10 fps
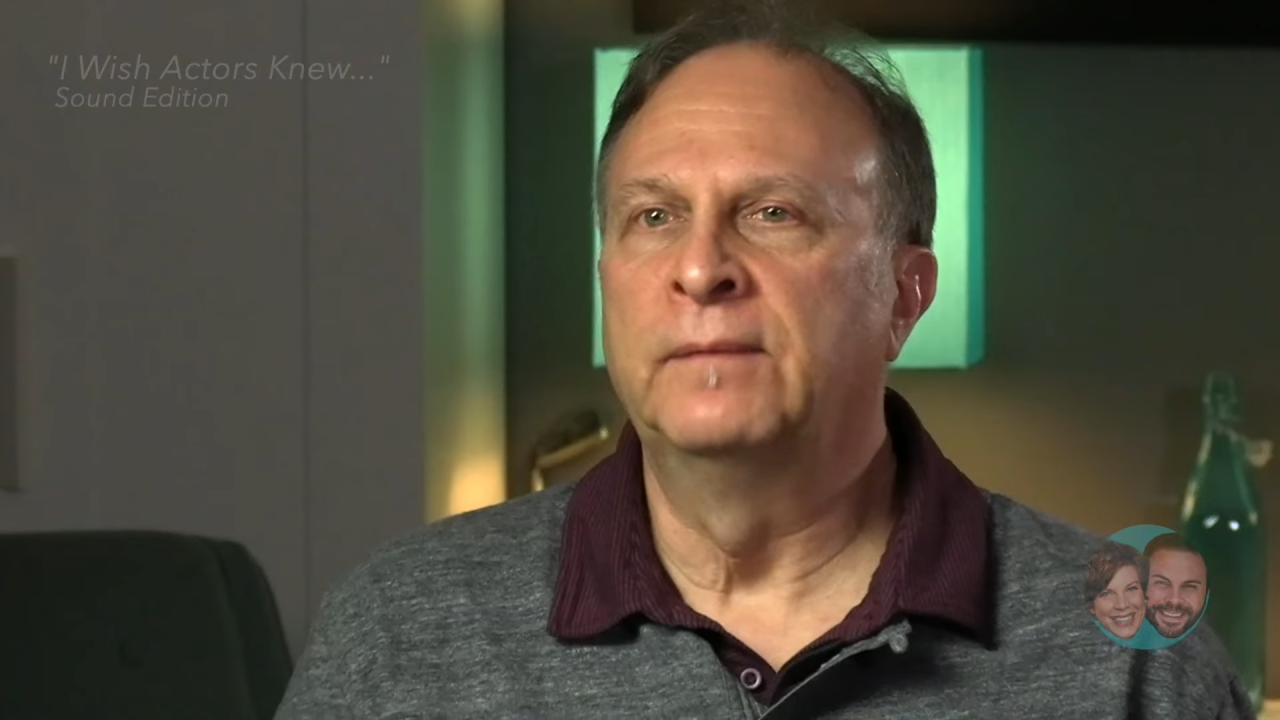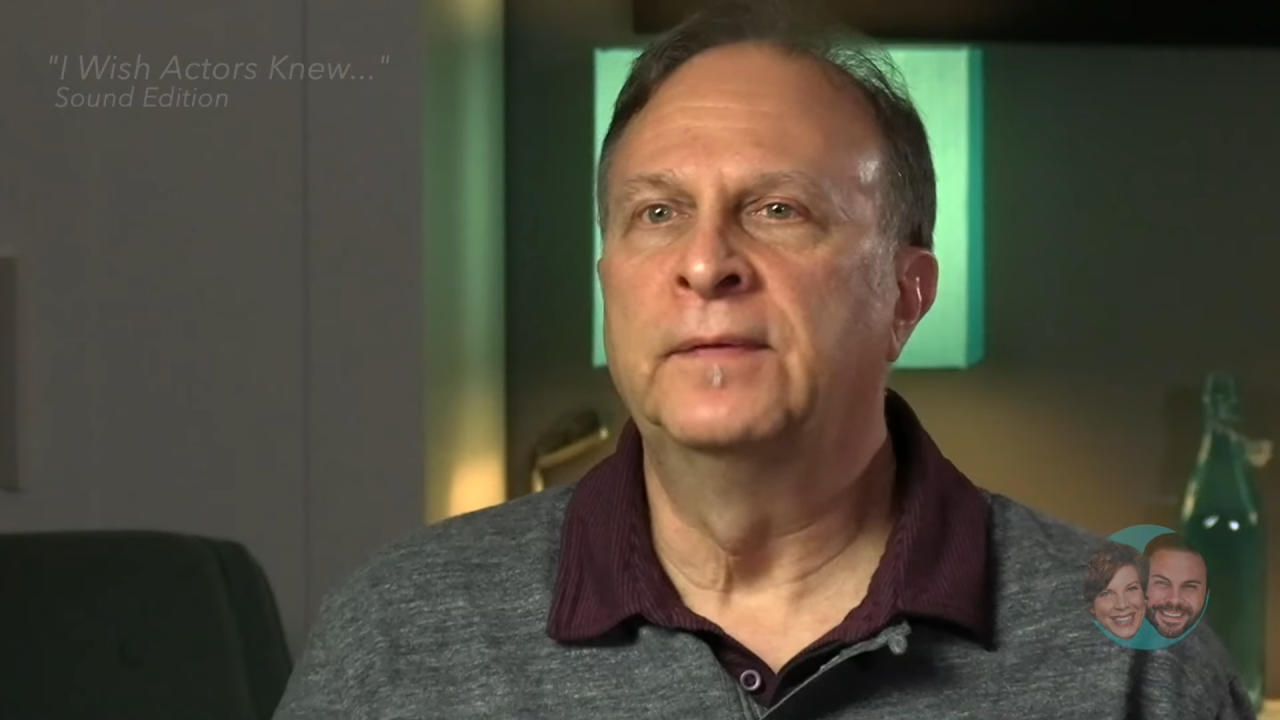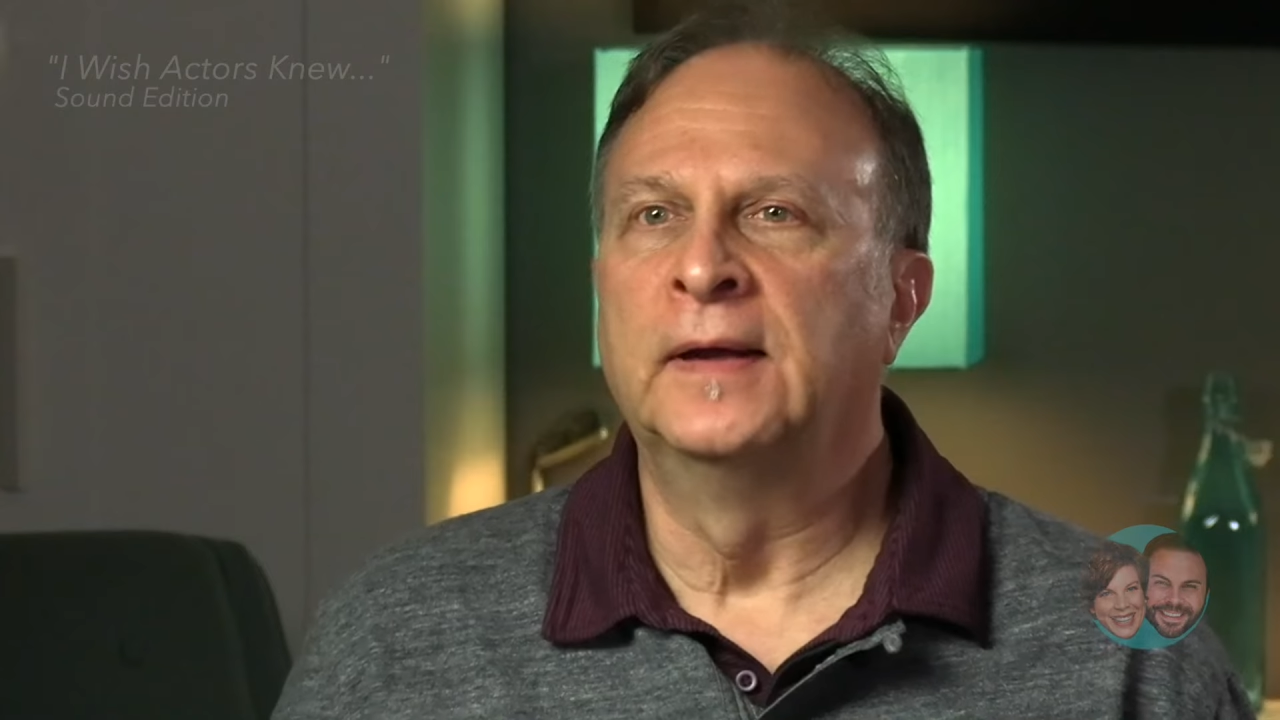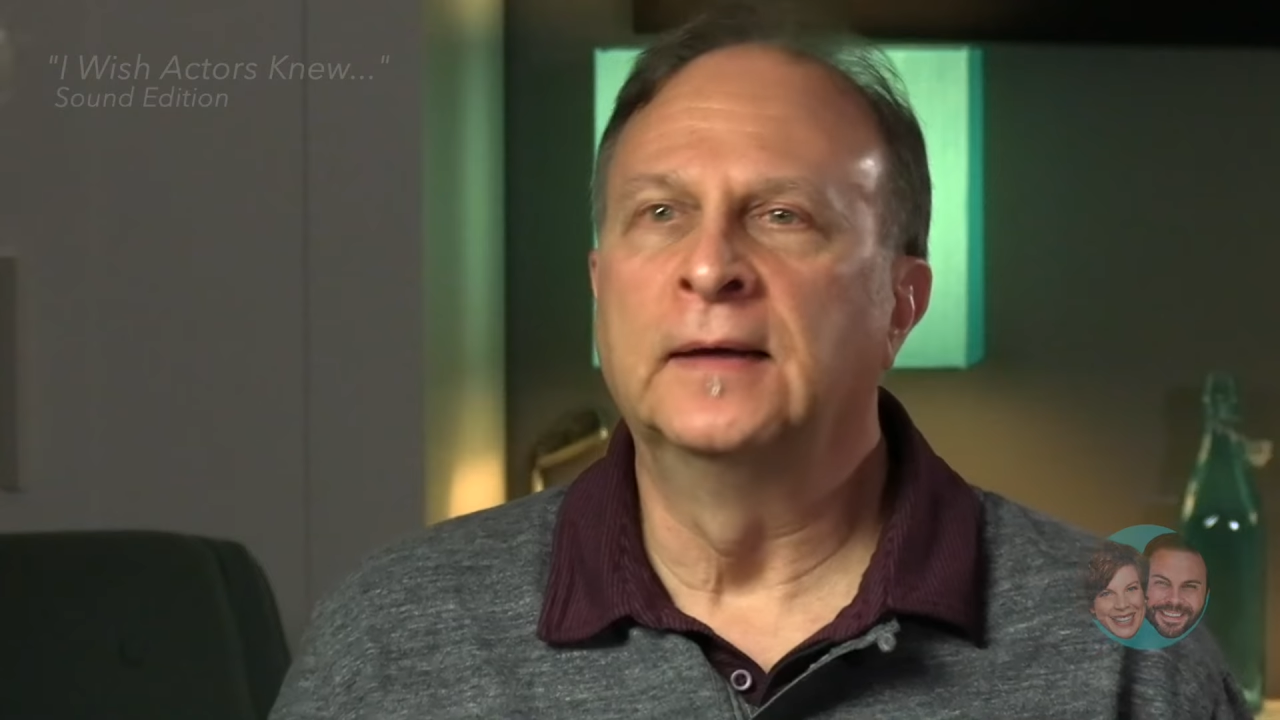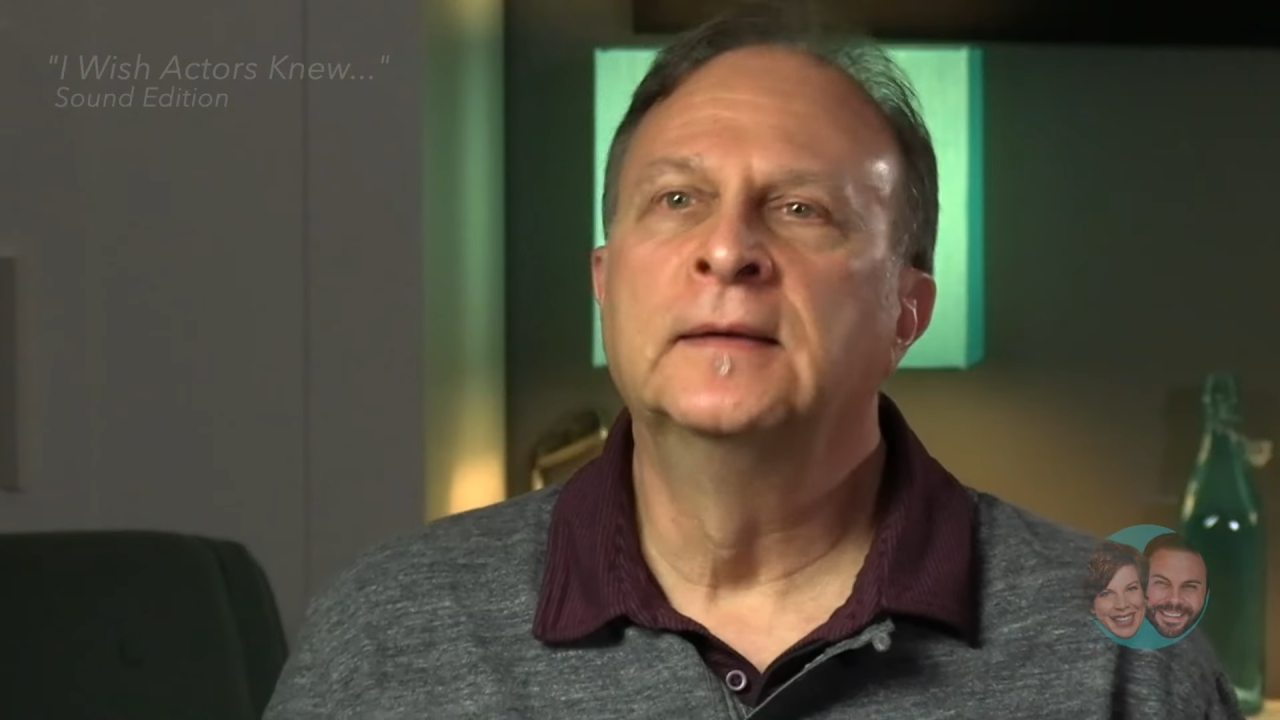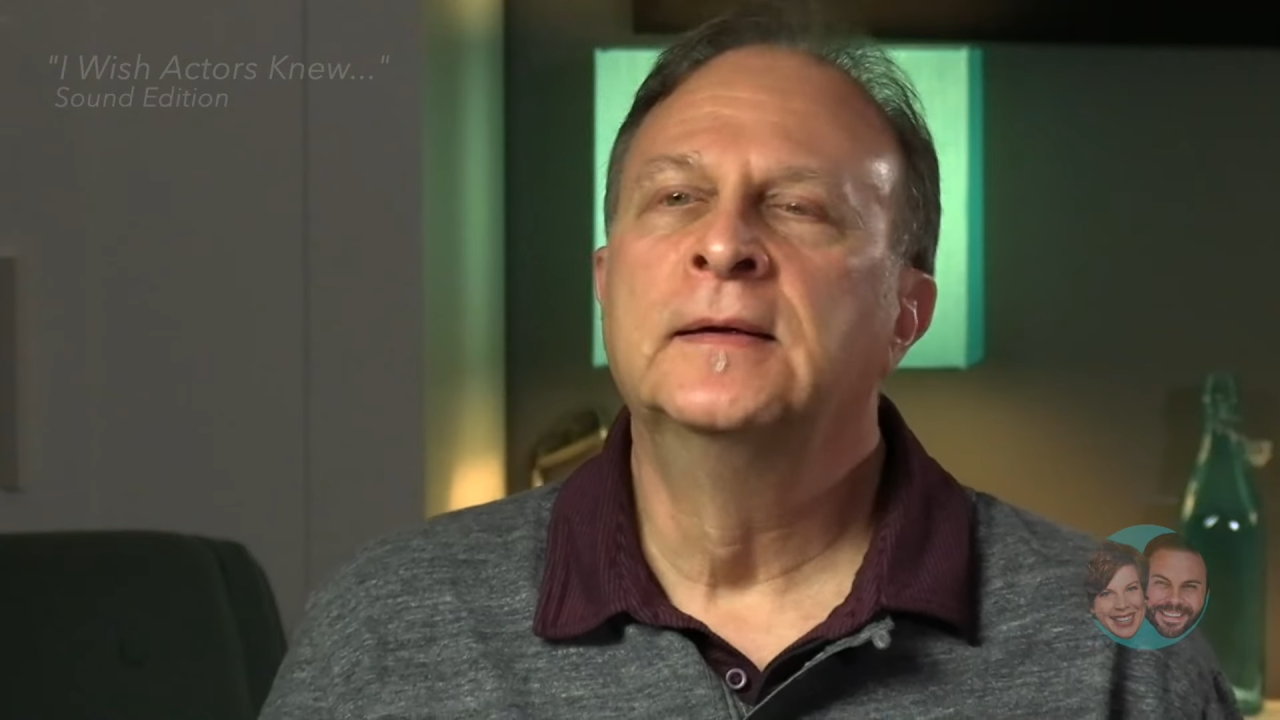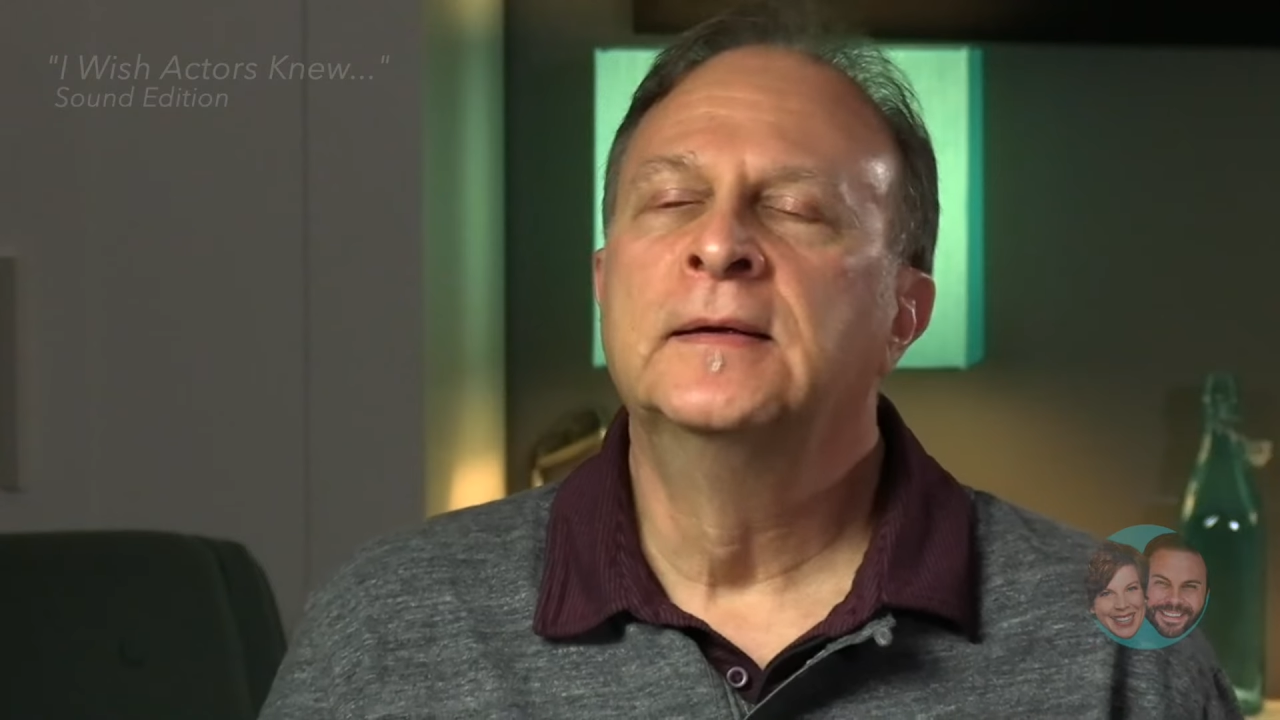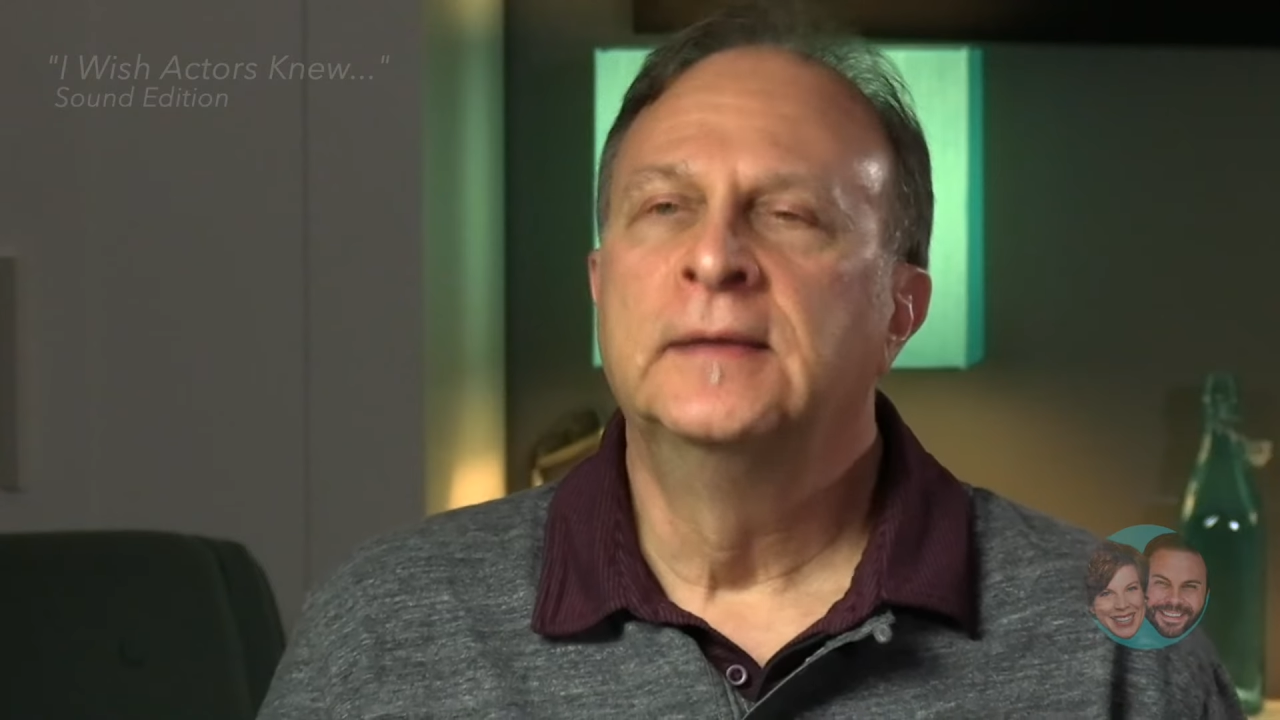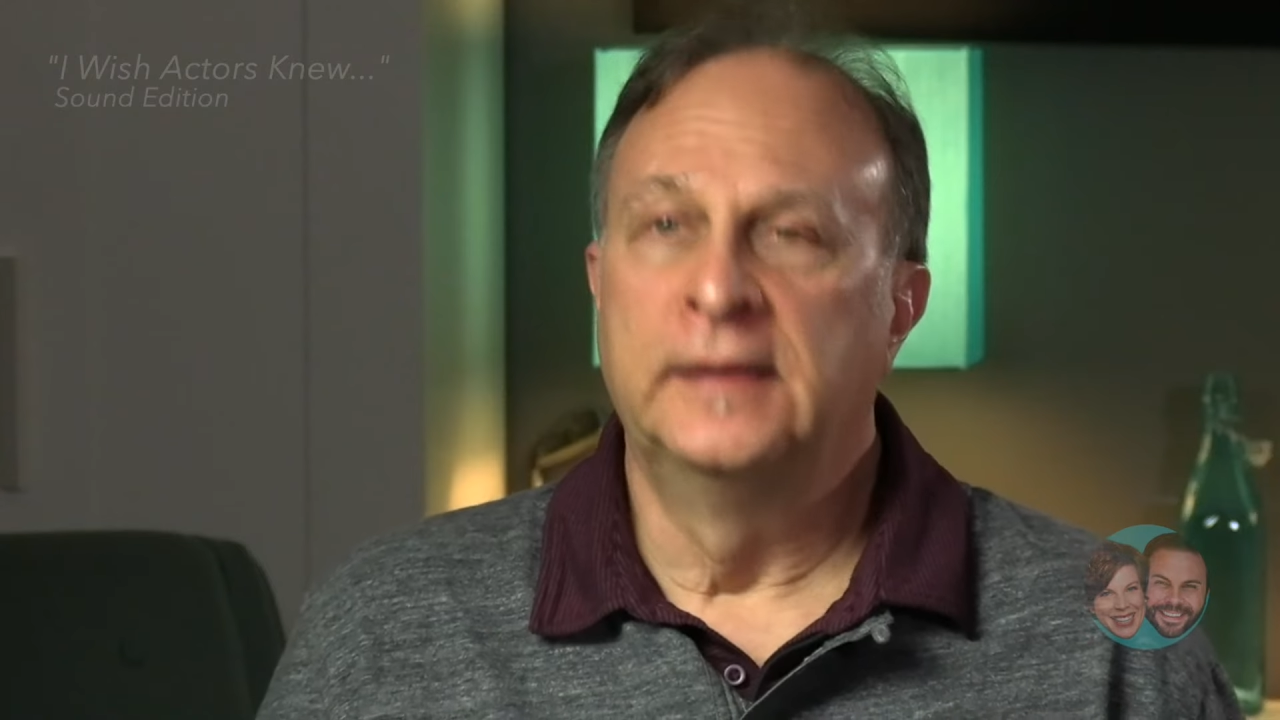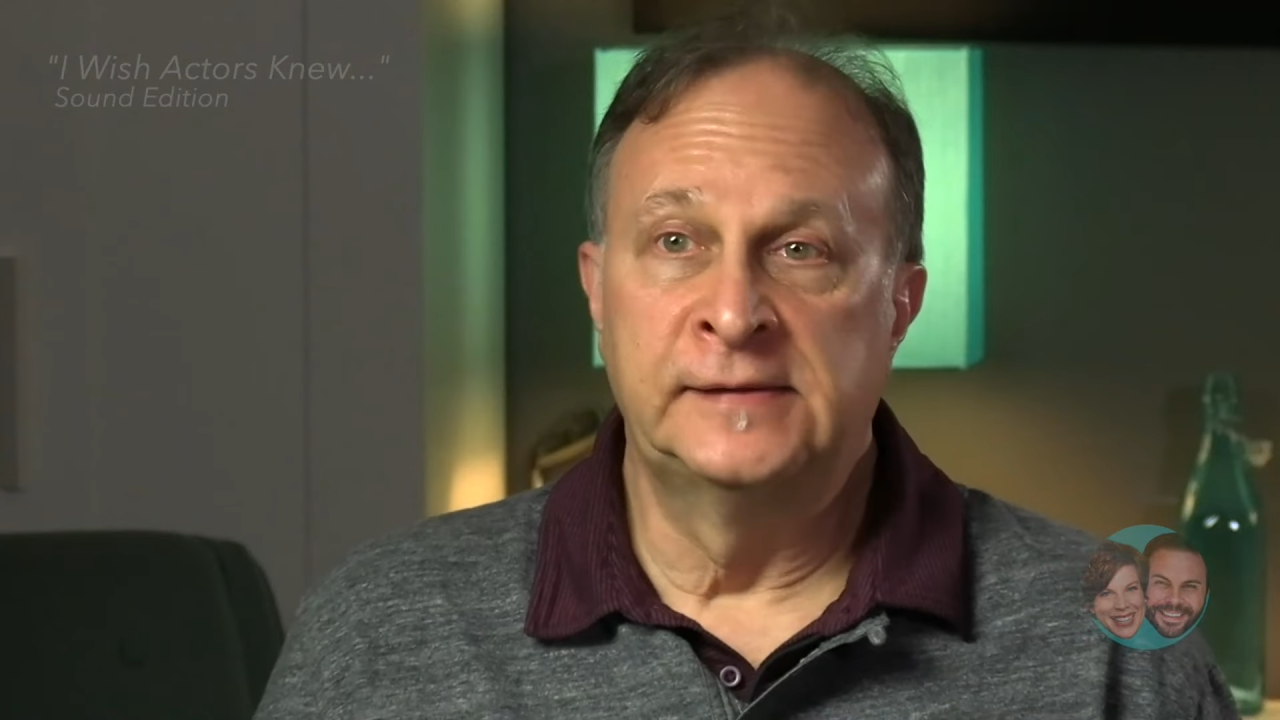of thing,
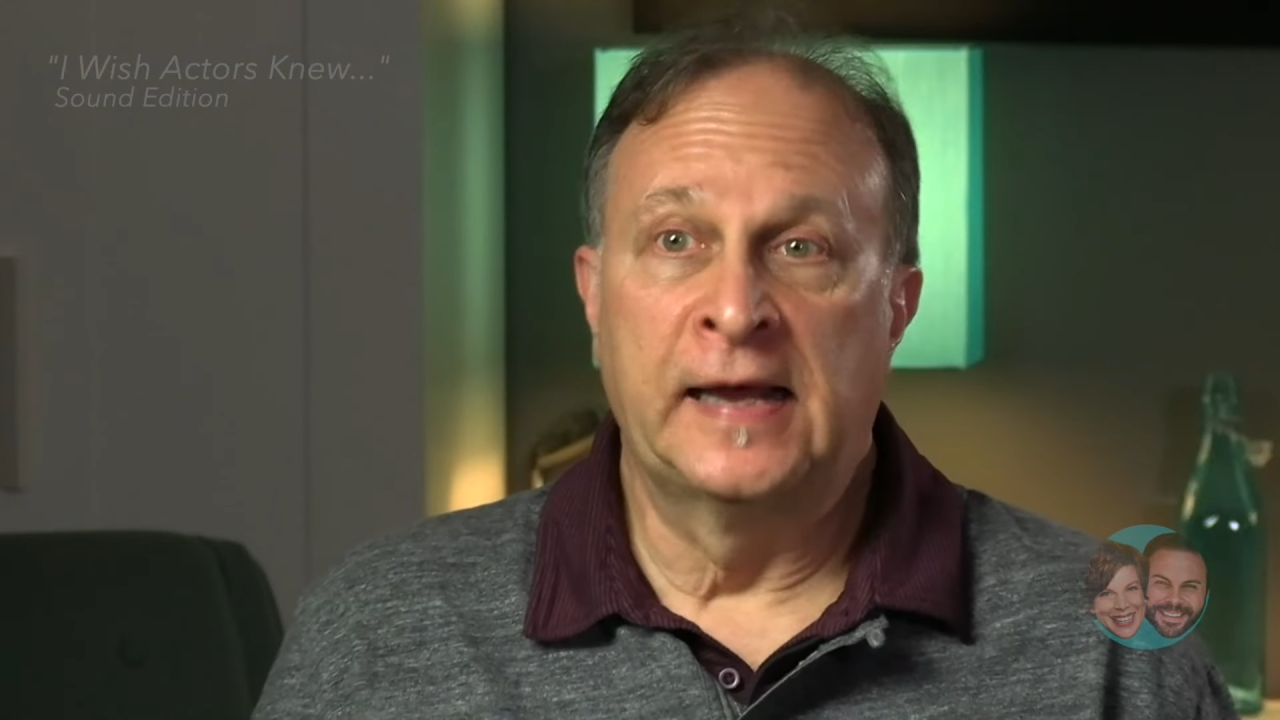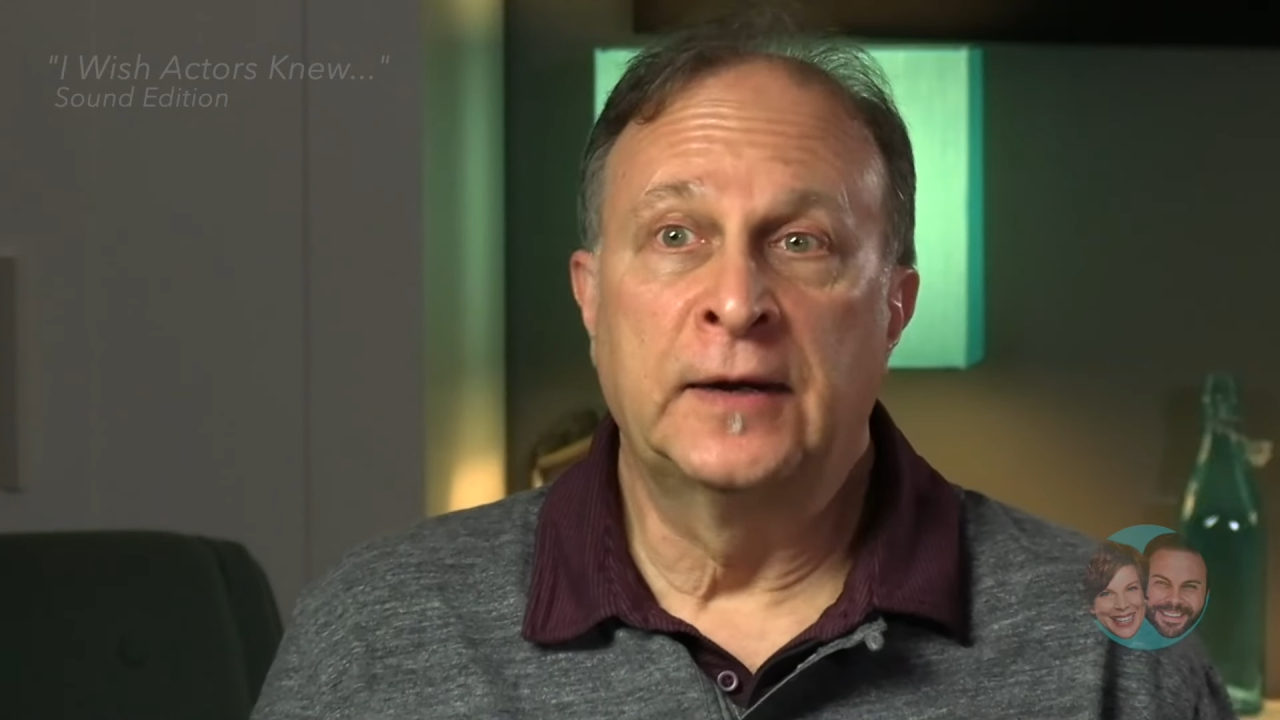is